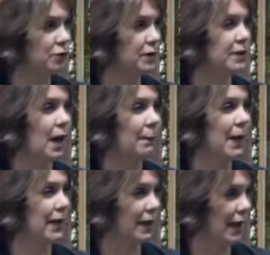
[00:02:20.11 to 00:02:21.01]
did not
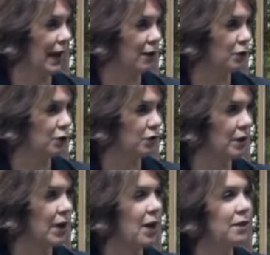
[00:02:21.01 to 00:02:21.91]
pay cash,
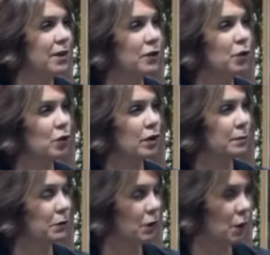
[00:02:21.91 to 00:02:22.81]
then you're going to
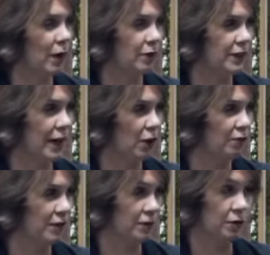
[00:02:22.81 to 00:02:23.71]
be required to carry
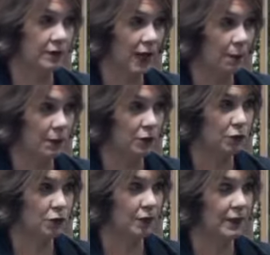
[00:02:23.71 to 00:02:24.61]
physical damage
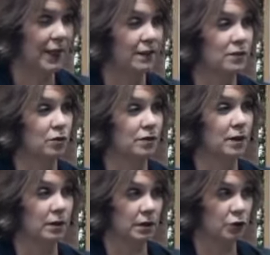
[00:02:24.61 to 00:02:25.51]
in case there's a
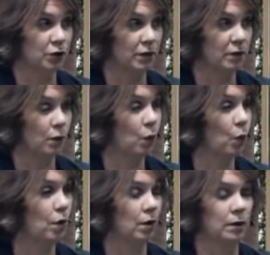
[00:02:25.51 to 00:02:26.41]
collision
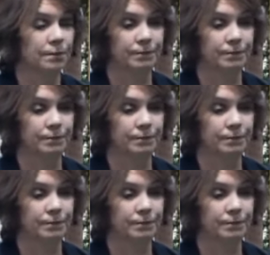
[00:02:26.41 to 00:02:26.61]
or